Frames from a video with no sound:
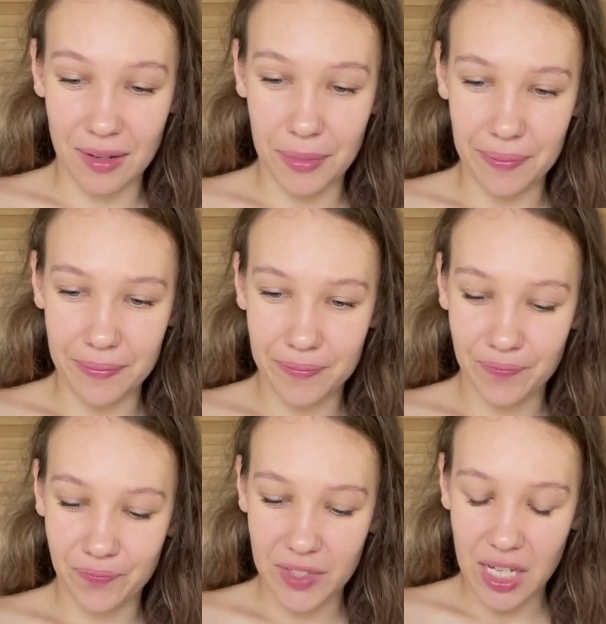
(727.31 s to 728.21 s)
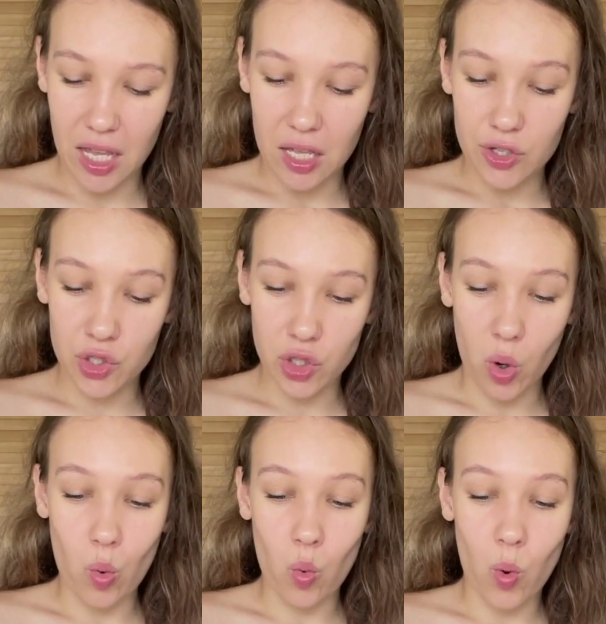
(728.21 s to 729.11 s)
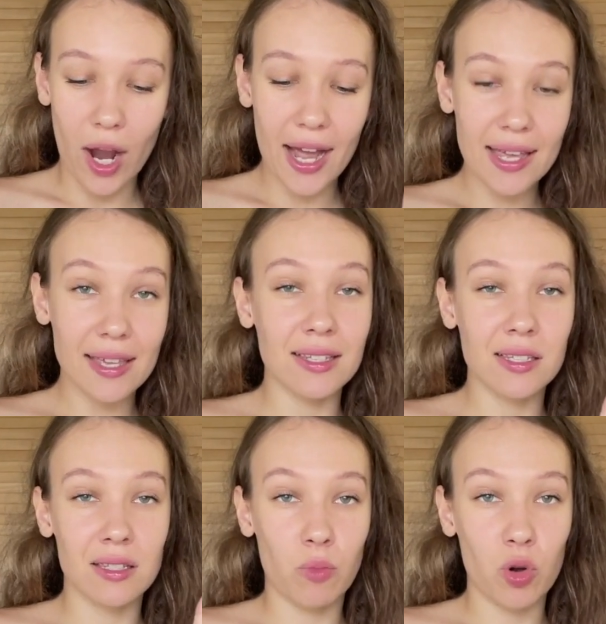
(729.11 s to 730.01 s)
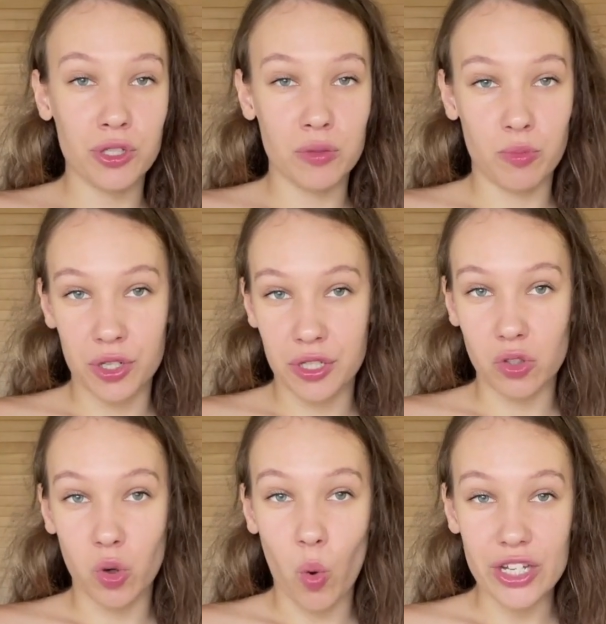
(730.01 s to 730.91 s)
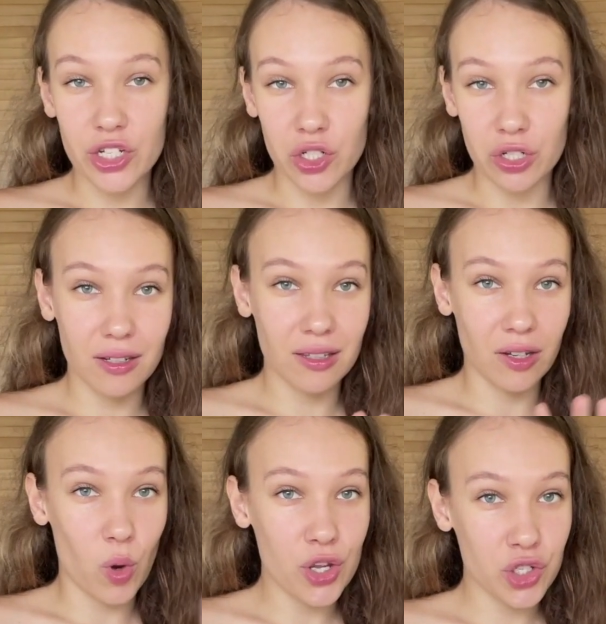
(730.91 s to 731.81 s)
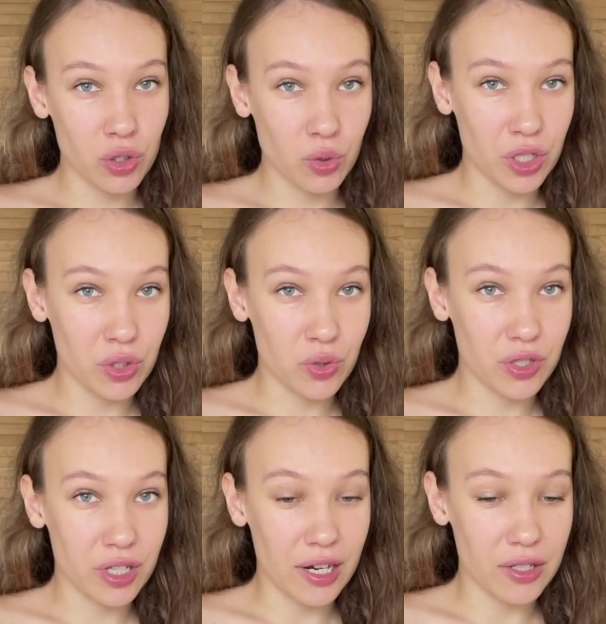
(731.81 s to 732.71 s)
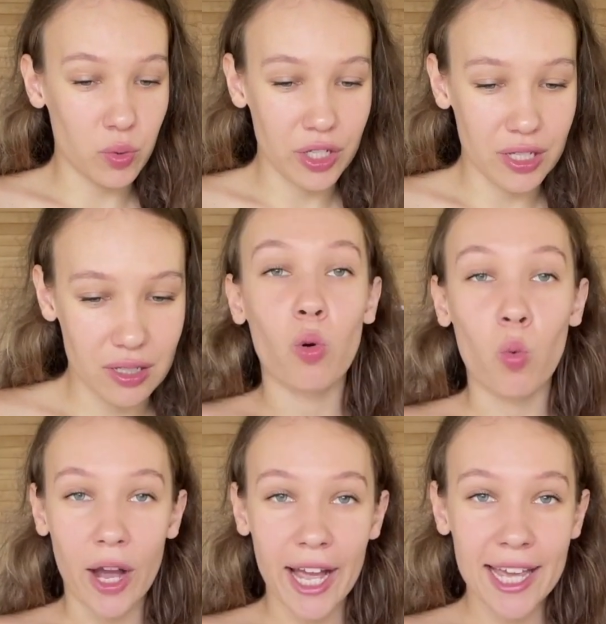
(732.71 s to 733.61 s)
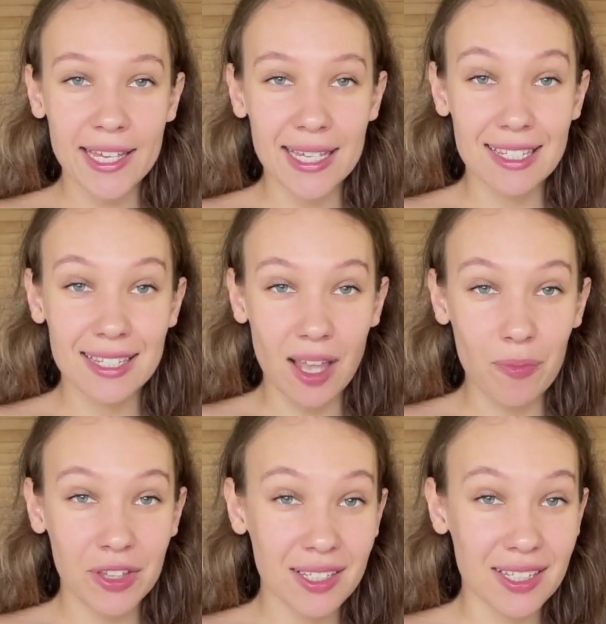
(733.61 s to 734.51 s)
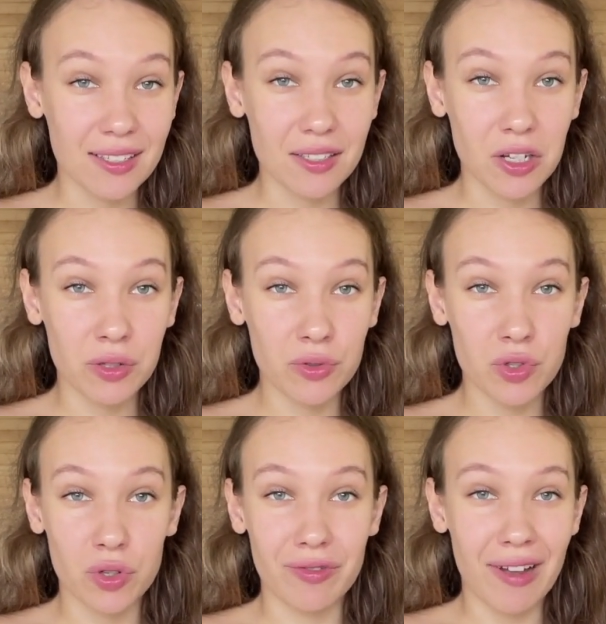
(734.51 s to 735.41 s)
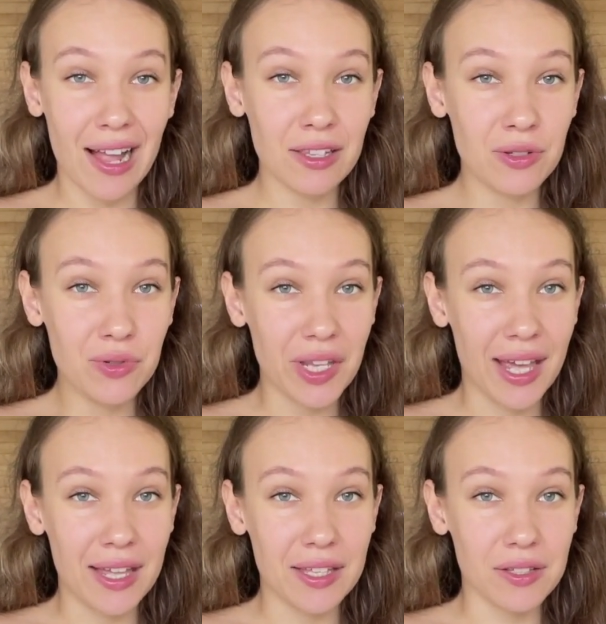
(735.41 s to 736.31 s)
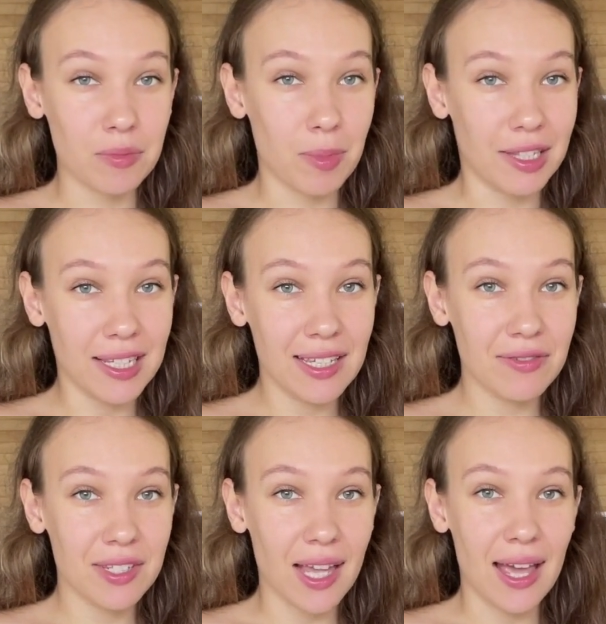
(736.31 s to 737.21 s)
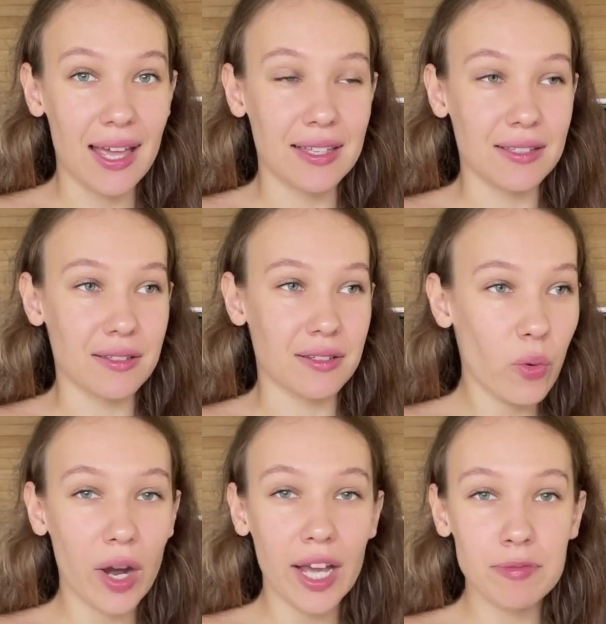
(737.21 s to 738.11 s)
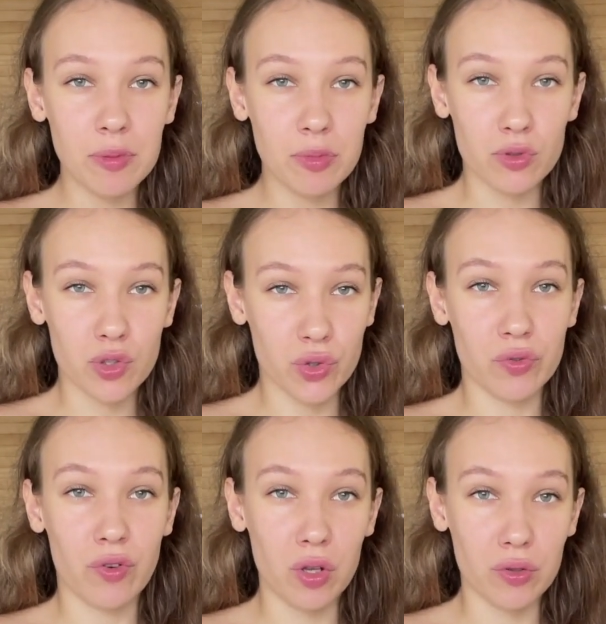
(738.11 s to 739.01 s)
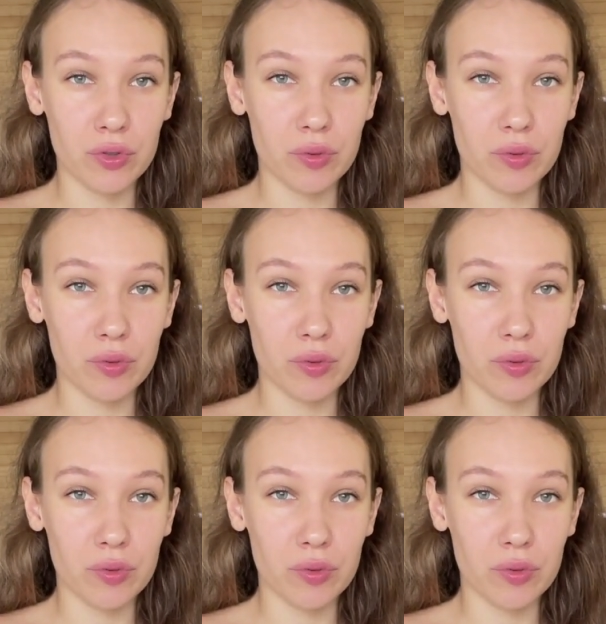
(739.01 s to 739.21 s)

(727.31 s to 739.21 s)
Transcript: be? So why is the most important question, the question you need to start with. Why is something that includes your values and beliefs, and why people should follow you,